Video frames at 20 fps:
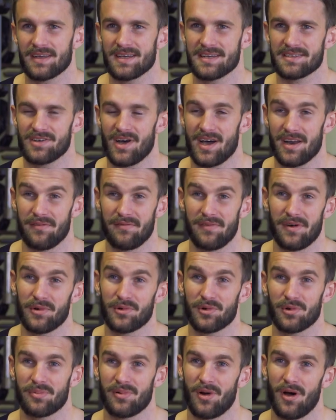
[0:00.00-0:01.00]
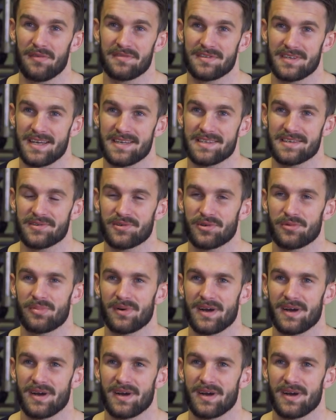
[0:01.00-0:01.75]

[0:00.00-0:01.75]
guess I had a real good off-season, a good